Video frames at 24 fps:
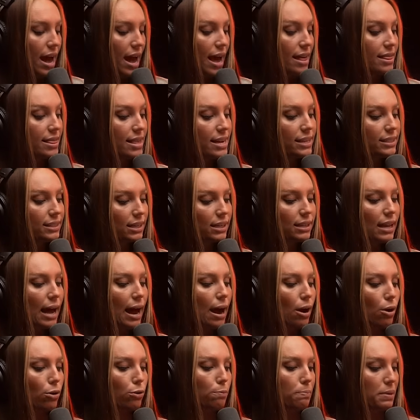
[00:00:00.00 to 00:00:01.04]
And this
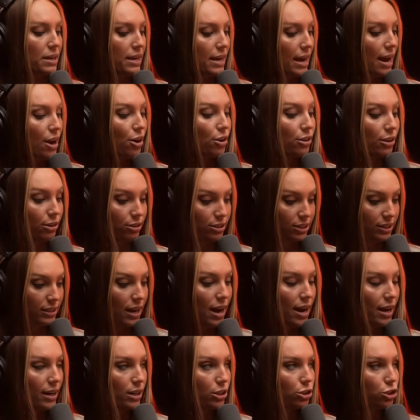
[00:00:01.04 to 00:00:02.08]
allowed Pierre, their
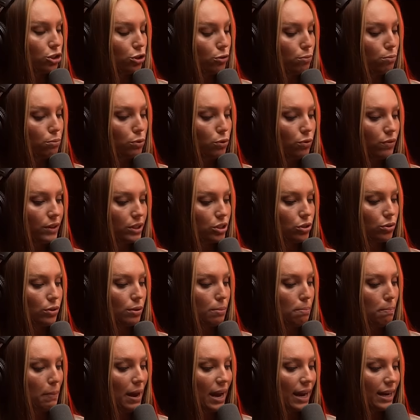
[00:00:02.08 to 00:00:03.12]
son, to move into the
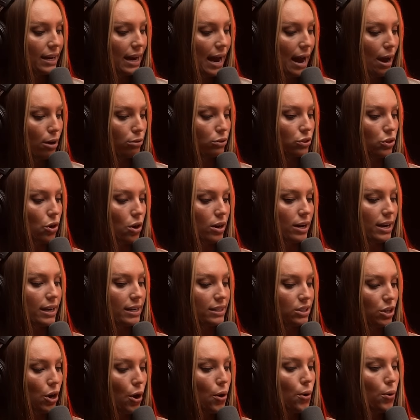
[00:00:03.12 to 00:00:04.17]
main house on
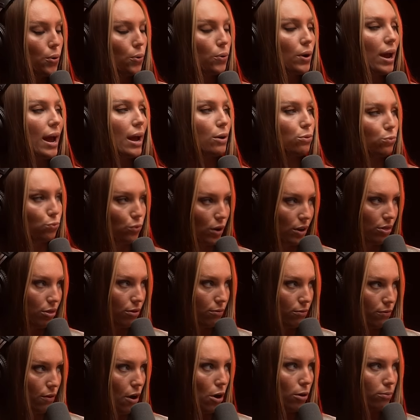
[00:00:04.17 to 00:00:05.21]
his own and run
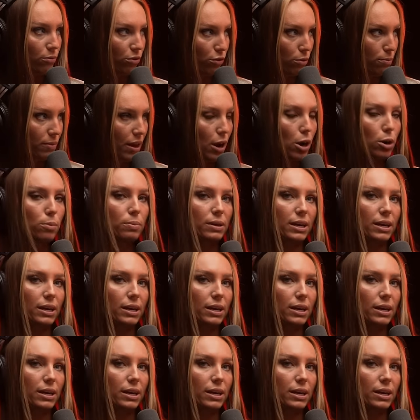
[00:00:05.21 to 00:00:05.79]
the farm from there